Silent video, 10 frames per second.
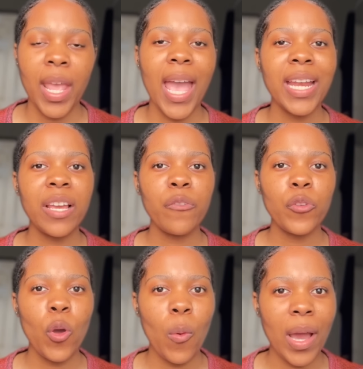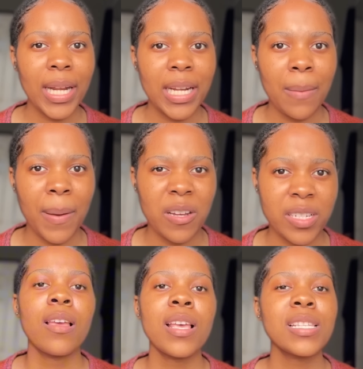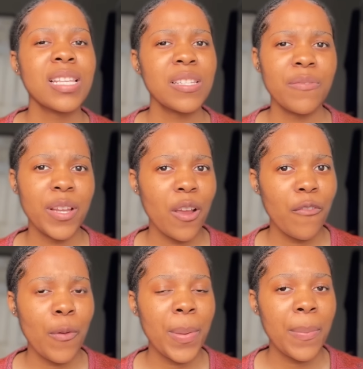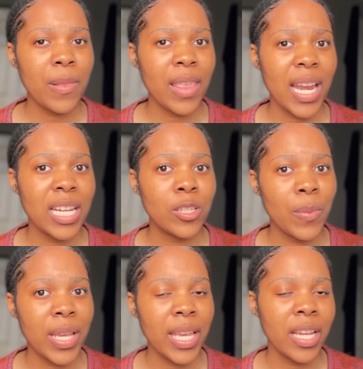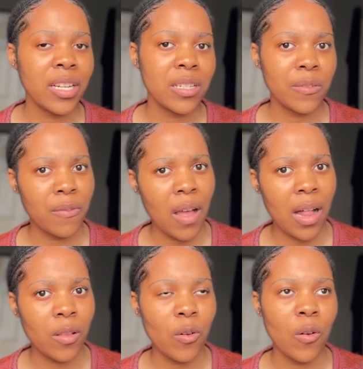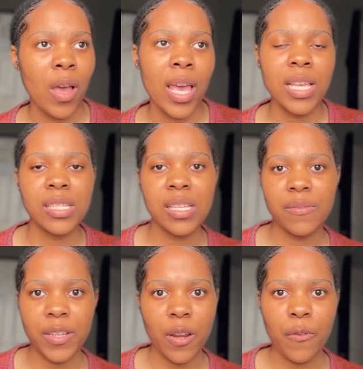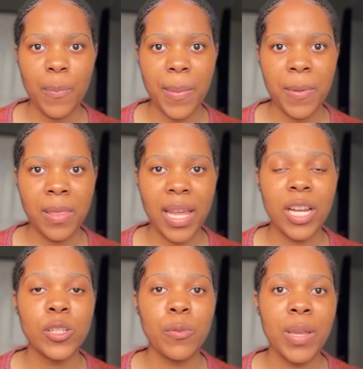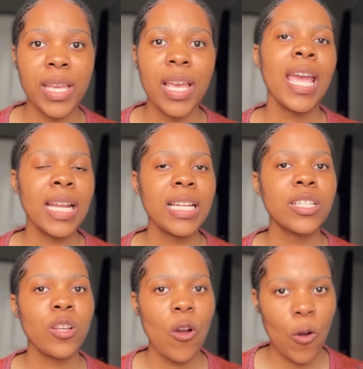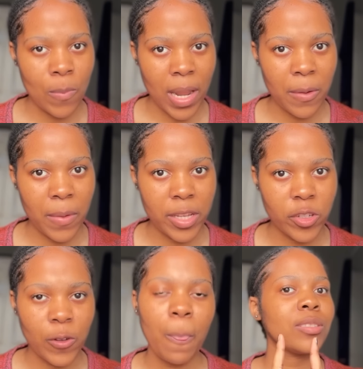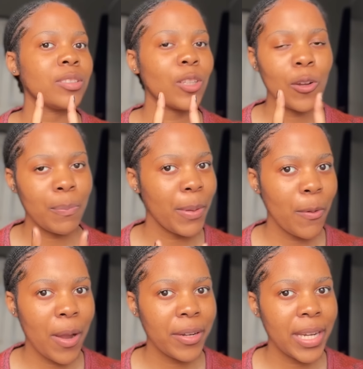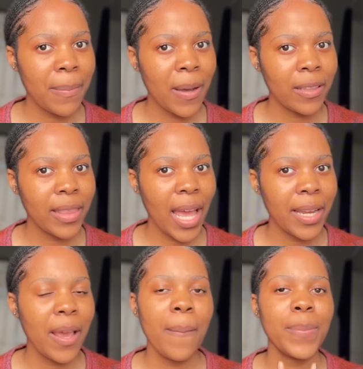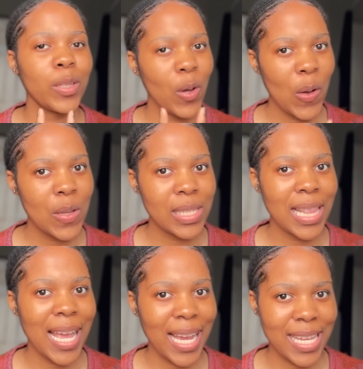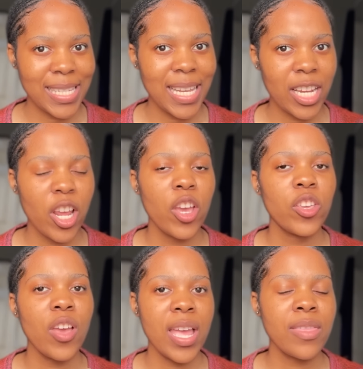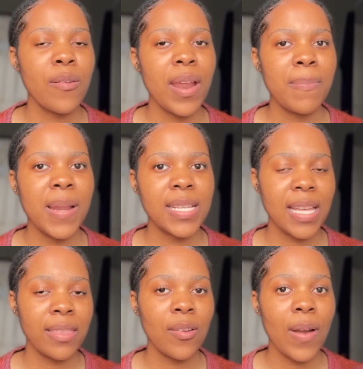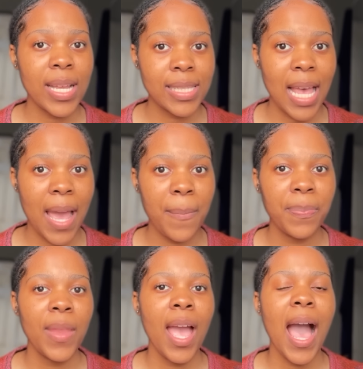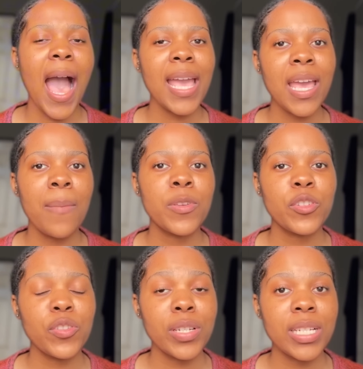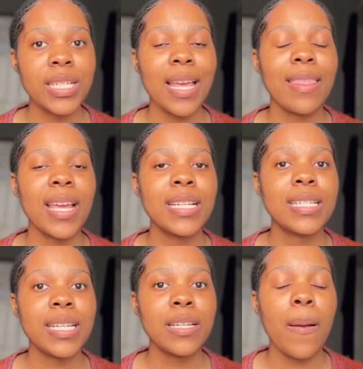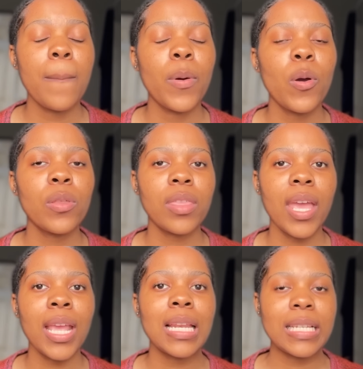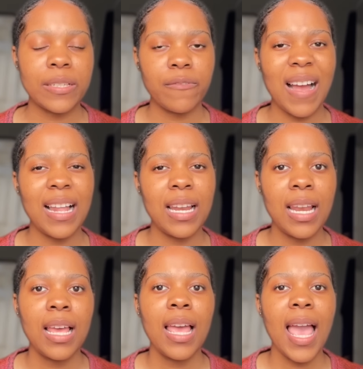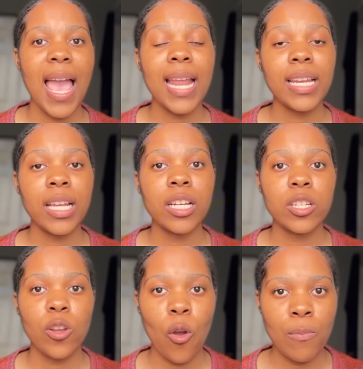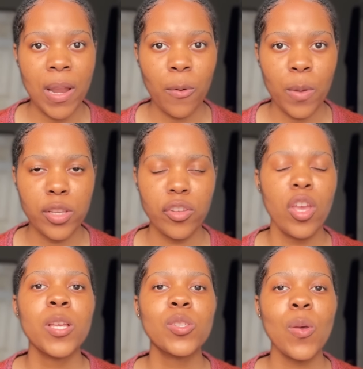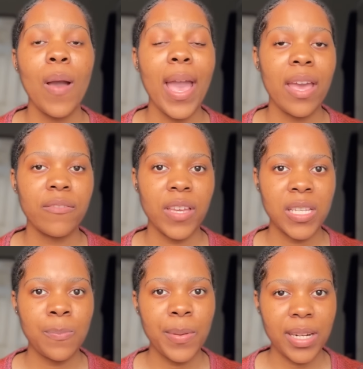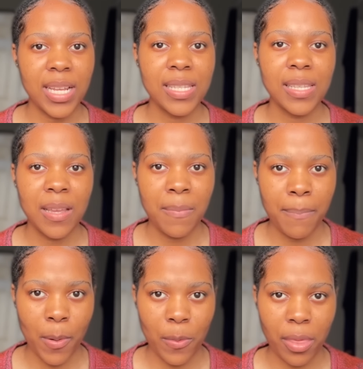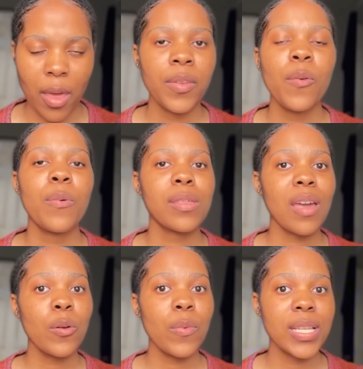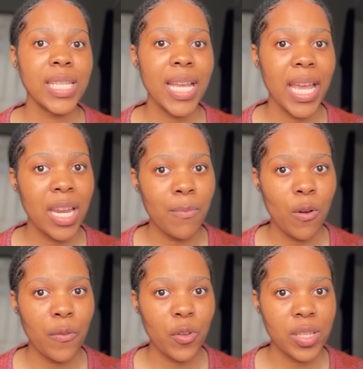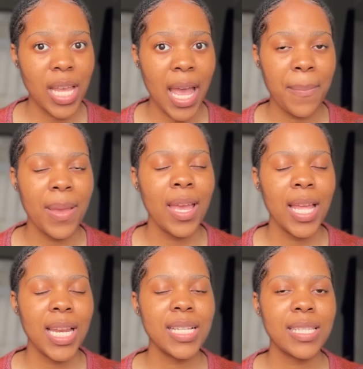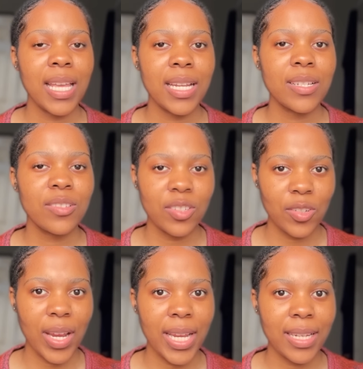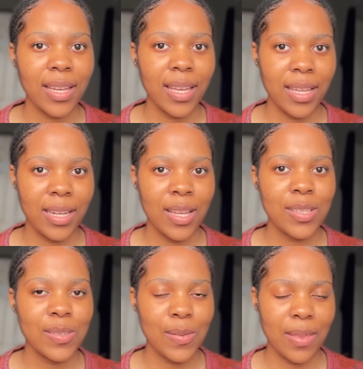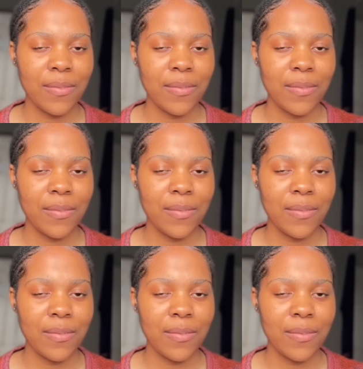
And if you're worried about, is this video for people that are doing English FAL or is this video for people that are doing English home language, don't be worried about that, because like I said, you're at the right place at the right time. I am a student that did both English FAL and English home language, so I have experience in both. Without wasting any more of your time, let's get straight into the